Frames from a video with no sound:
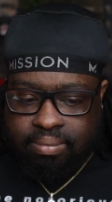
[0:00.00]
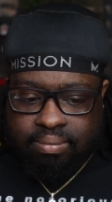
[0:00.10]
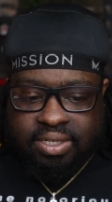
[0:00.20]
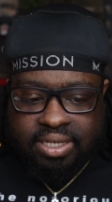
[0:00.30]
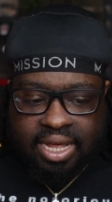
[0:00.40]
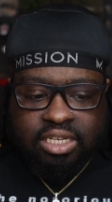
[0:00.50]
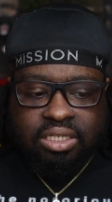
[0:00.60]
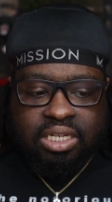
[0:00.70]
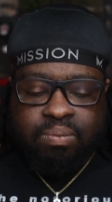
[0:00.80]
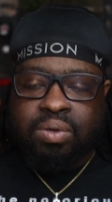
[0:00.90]
snakes
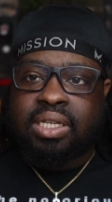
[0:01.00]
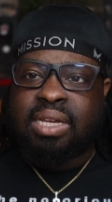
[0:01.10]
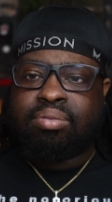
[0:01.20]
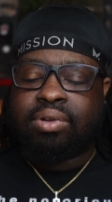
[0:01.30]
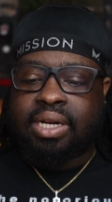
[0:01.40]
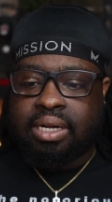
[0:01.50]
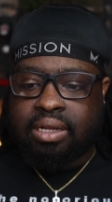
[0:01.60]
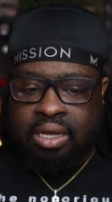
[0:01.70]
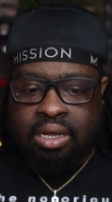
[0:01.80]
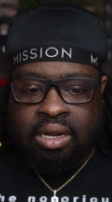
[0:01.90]
typically breed
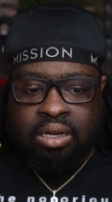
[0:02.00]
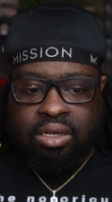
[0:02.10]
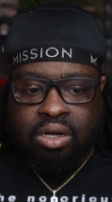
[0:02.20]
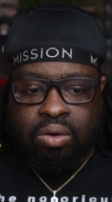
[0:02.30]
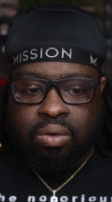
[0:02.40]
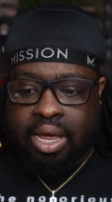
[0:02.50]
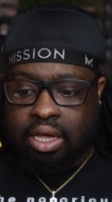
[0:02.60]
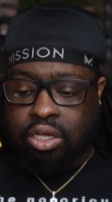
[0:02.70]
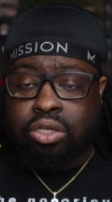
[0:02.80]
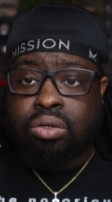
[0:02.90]
in like
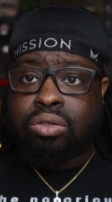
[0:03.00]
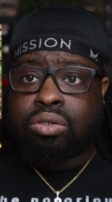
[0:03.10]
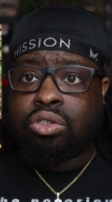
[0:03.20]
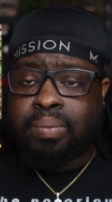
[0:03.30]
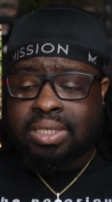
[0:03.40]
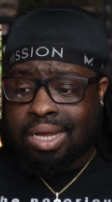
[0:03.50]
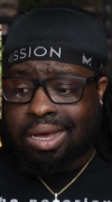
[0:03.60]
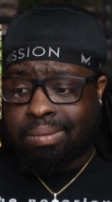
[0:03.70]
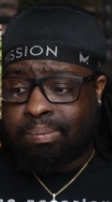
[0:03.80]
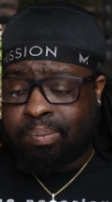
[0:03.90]
a huge group. It's like
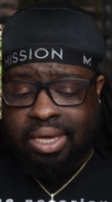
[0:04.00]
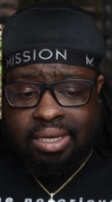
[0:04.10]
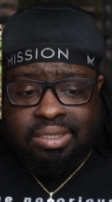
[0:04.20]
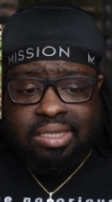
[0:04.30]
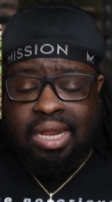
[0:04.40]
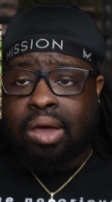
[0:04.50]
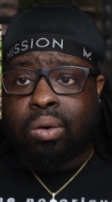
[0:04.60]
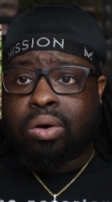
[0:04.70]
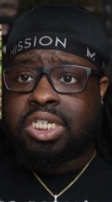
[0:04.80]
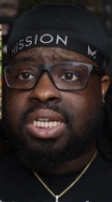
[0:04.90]
a big snake
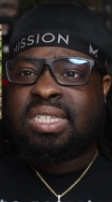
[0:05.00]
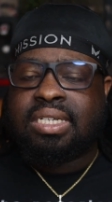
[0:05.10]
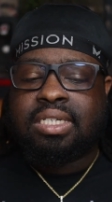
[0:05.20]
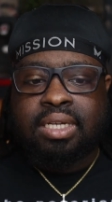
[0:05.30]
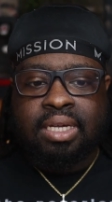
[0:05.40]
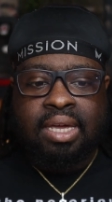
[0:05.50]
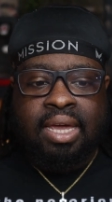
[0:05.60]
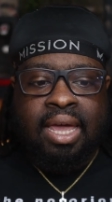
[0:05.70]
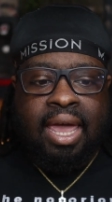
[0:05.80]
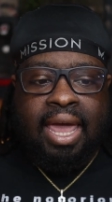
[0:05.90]
orgy essentially,
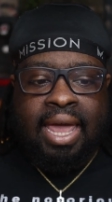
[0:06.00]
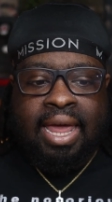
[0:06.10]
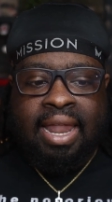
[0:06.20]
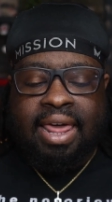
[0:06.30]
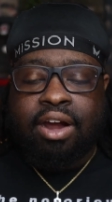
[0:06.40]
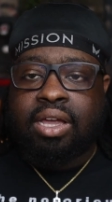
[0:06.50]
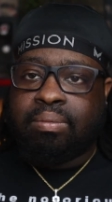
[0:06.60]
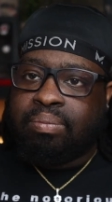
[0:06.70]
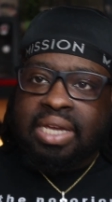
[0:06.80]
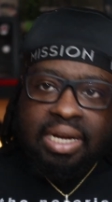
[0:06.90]
and they are
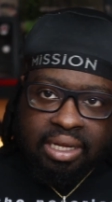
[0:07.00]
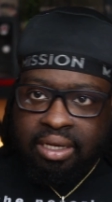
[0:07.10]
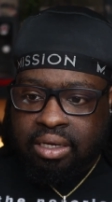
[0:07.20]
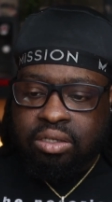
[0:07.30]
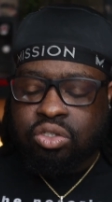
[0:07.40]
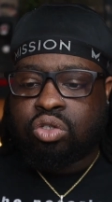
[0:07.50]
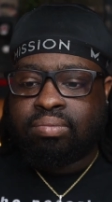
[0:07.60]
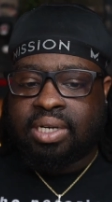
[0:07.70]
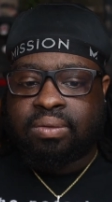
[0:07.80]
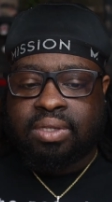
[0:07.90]
competing to
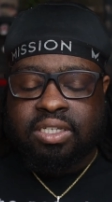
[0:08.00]
breed with